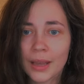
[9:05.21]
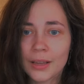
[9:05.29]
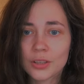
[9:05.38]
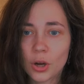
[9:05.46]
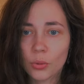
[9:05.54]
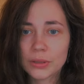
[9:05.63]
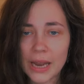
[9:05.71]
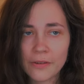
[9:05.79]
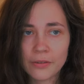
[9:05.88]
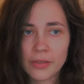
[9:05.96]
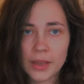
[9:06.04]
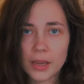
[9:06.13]
told
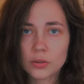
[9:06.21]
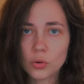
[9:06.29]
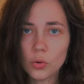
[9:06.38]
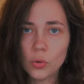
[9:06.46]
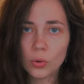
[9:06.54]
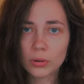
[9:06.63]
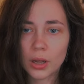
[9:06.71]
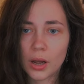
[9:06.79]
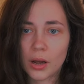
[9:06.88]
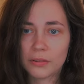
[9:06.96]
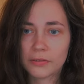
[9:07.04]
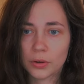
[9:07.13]
everything is all
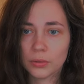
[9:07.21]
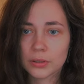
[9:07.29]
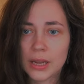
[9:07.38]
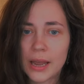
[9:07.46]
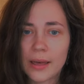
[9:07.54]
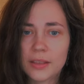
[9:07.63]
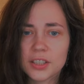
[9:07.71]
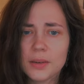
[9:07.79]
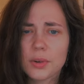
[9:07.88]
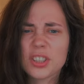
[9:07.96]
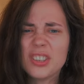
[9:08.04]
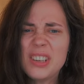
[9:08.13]
her fault, and that she
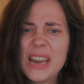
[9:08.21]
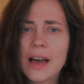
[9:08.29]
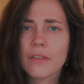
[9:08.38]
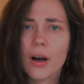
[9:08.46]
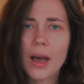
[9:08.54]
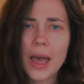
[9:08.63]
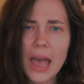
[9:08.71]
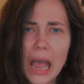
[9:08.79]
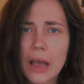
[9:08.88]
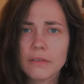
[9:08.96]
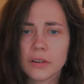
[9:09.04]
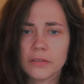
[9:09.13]
must never,
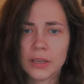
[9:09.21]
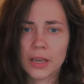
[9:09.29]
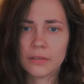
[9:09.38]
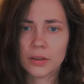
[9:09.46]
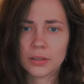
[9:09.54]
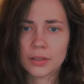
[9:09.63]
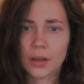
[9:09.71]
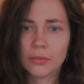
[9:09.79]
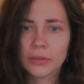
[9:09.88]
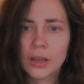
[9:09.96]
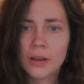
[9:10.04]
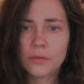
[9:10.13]
ever forgive
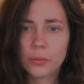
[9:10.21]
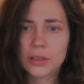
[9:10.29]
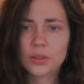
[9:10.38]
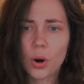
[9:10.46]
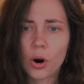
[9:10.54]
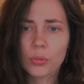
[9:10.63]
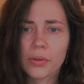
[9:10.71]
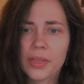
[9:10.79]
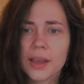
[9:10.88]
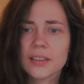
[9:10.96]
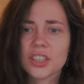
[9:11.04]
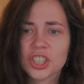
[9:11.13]
herself for all these horrible
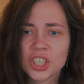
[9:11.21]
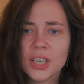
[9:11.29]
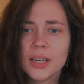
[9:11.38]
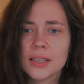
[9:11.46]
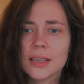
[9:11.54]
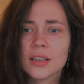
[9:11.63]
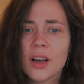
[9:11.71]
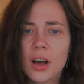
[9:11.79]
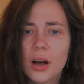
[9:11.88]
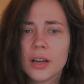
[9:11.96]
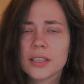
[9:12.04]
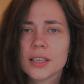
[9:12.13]
things that she did
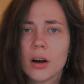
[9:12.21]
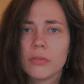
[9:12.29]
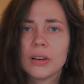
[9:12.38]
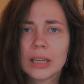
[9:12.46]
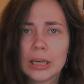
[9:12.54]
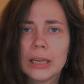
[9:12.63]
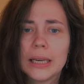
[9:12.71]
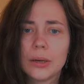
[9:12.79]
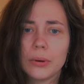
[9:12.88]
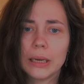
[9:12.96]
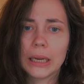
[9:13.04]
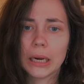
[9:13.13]
herself, clearly
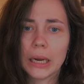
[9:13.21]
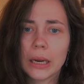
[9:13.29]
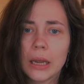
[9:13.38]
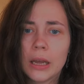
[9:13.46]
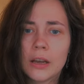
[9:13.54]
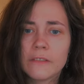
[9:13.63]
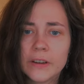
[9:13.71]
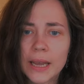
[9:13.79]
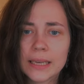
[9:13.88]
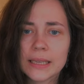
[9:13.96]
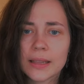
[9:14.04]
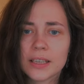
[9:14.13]
willingly,
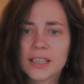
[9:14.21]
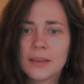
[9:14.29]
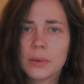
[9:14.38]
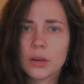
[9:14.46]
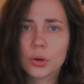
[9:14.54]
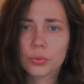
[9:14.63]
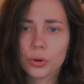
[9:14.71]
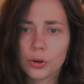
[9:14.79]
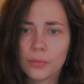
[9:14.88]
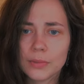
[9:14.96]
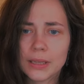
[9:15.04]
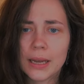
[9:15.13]
forgetting that she had been
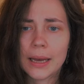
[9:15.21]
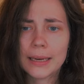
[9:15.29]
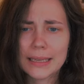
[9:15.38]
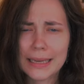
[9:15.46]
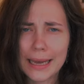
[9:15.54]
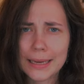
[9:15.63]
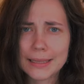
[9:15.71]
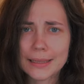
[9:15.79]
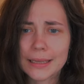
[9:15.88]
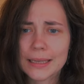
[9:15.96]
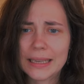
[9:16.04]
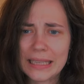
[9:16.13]
groomed and
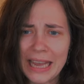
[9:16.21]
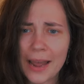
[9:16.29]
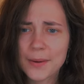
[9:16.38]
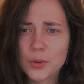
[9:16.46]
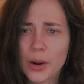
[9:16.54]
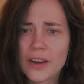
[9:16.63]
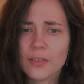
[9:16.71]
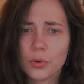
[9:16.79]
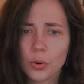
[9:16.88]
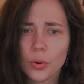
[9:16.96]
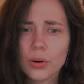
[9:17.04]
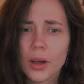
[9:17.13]
gaslit and kept away from
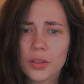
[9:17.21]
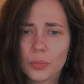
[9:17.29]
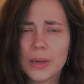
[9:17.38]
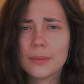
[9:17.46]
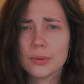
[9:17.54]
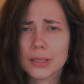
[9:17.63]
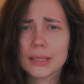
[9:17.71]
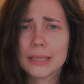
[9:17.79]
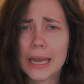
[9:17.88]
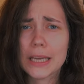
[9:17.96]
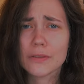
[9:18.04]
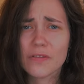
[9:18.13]
all other people since
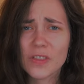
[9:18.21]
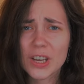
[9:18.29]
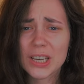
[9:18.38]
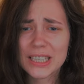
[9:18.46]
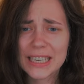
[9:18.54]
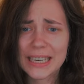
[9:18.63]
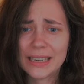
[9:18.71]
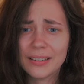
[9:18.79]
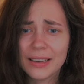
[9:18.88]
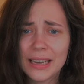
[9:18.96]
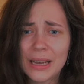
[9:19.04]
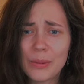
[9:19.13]
the age of
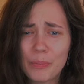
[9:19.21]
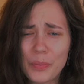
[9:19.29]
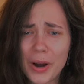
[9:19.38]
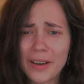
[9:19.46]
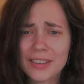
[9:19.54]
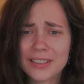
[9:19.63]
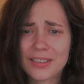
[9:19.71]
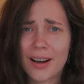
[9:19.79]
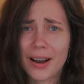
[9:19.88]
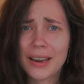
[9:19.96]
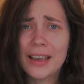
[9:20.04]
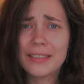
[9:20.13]
13 by this
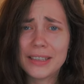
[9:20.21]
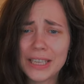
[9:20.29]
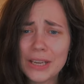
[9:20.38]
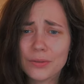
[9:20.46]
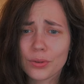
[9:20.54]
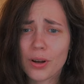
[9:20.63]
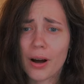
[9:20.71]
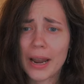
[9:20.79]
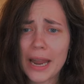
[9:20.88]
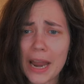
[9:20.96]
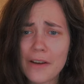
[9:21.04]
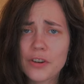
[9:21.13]
guy, the evil
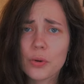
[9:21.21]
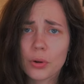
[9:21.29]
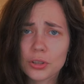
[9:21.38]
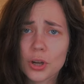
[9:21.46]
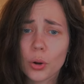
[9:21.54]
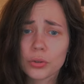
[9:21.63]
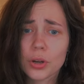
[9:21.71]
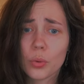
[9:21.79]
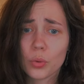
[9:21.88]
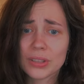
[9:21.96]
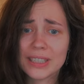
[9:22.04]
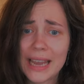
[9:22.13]
guy everyone told her
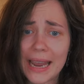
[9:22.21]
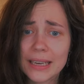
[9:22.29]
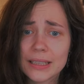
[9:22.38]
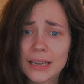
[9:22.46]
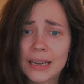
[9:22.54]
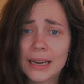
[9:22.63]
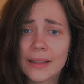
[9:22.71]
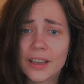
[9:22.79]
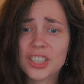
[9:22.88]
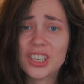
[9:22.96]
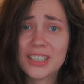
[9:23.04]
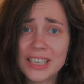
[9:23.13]
was dead, and
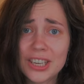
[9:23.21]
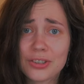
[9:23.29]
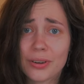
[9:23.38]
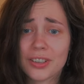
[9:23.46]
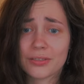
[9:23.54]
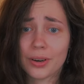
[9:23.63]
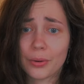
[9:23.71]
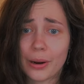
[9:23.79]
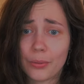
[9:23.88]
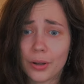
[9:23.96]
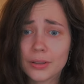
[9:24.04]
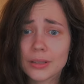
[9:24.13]
that she did try to run
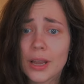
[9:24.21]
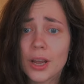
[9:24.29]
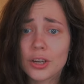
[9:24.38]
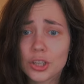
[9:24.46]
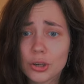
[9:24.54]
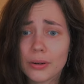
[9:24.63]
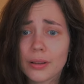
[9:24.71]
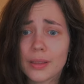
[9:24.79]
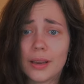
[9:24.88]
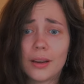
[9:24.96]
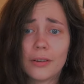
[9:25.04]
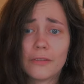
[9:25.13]
away once during
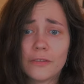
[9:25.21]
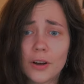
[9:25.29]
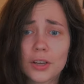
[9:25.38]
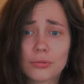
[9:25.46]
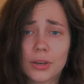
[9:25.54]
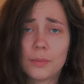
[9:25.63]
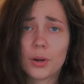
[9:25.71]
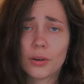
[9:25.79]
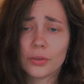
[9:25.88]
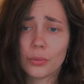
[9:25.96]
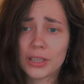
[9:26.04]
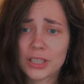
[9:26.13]
the first reaping
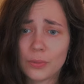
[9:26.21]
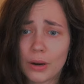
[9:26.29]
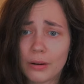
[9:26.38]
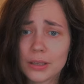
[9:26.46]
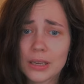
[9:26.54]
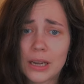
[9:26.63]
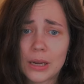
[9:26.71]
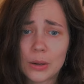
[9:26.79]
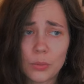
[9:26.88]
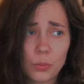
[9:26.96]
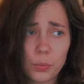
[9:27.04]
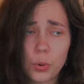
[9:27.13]
of a witch spirit,
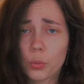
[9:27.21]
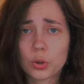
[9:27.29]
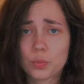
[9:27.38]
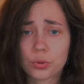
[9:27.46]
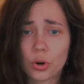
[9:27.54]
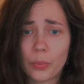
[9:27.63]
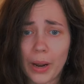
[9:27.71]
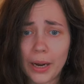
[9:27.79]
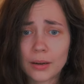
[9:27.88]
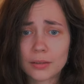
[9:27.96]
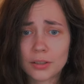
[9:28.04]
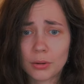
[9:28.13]
but was brought
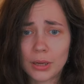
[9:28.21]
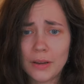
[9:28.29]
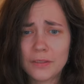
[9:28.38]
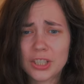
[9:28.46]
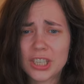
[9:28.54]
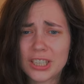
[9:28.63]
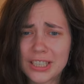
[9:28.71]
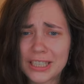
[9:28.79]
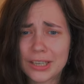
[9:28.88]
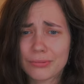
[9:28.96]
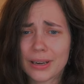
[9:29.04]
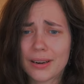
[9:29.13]
back. So even if she
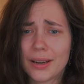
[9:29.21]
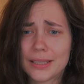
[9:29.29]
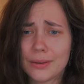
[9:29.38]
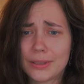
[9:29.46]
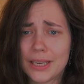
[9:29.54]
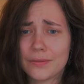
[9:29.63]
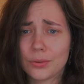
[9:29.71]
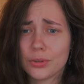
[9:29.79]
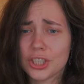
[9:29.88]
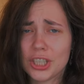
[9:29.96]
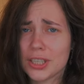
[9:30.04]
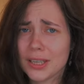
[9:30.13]
did realise he was evil,
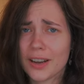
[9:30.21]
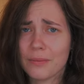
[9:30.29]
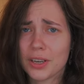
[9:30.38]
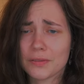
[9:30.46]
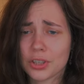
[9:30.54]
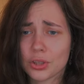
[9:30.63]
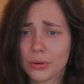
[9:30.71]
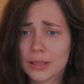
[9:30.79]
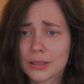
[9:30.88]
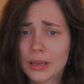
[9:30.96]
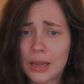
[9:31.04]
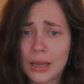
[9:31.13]
she didn't have much of a choice.